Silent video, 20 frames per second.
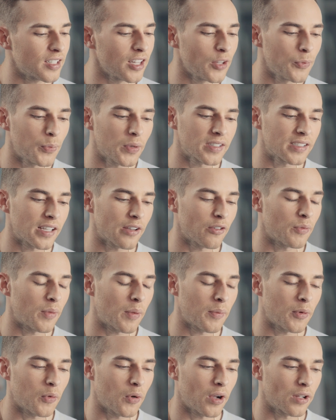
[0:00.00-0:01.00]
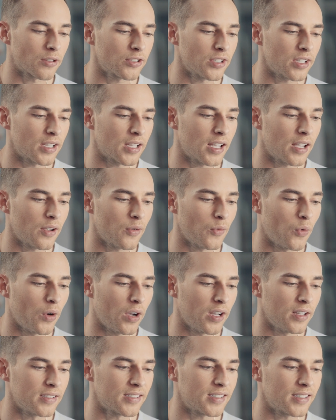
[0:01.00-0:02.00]
Olympics I remember watching
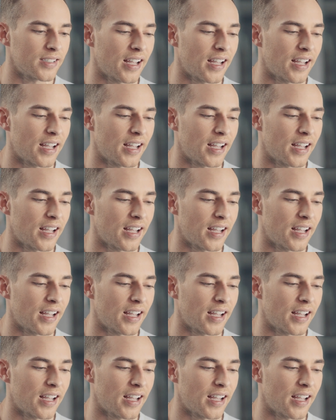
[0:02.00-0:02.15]
was